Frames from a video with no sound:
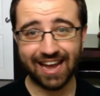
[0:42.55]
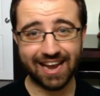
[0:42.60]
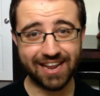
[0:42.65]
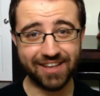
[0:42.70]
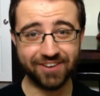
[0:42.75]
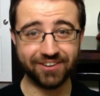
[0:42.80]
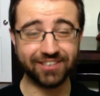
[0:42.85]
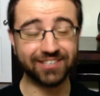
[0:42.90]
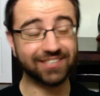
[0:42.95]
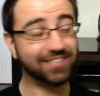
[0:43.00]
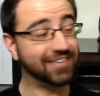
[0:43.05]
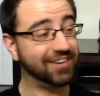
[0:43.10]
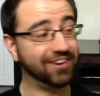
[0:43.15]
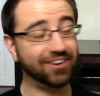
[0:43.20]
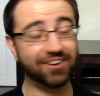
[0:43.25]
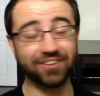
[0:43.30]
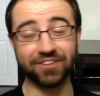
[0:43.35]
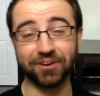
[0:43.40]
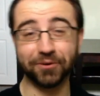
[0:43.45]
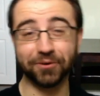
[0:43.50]
and you can see
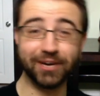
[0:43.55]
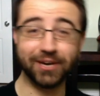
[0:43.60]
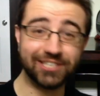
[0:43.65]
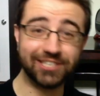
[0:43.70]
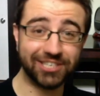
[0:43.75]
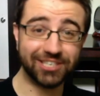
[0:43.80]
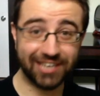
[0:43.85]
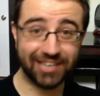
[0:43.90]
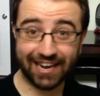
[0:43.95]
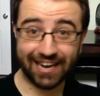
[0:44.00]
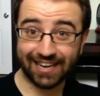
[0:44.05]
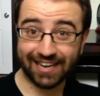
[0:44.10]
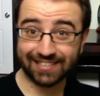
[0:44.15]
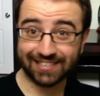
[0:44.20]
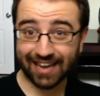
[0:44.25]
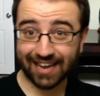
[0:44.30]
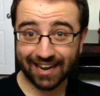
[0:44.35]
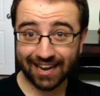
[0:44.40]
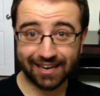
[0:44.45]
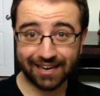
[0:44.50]
all the crazy
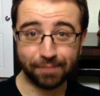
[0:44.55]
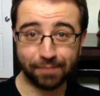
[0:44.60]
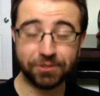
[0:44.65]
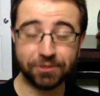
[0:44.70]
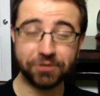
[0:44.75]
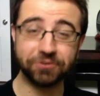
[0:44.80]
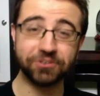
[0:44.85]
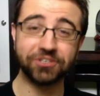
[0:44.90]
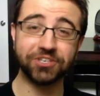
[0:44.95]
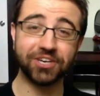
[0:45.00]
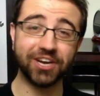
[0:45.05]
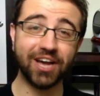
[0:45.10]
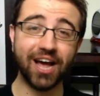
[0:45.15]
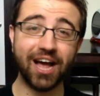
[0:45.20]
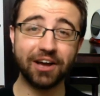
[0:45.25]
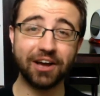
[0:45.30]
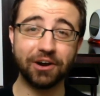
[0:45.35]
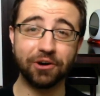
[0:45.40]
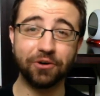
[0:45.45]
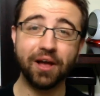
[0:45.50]
shenanigans I got up to in
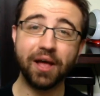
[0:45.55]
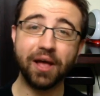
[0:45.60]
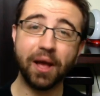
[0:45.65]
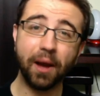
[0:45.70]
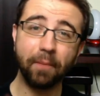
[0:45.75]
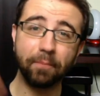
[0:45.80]
Chicago,